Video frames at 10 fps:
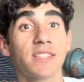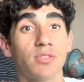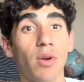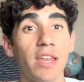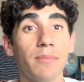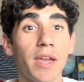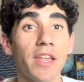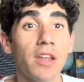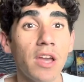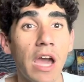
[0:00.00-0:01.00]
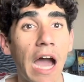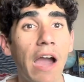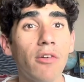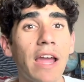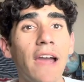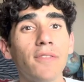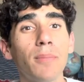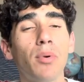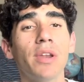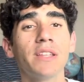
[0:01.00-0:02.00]
sweaty men, I would have to
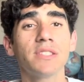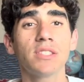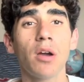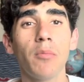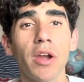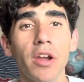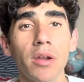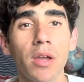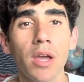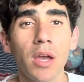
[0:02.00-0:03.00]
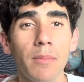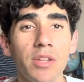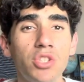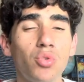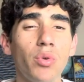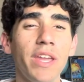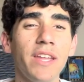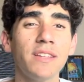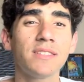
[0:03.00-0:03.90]
put it somewhere between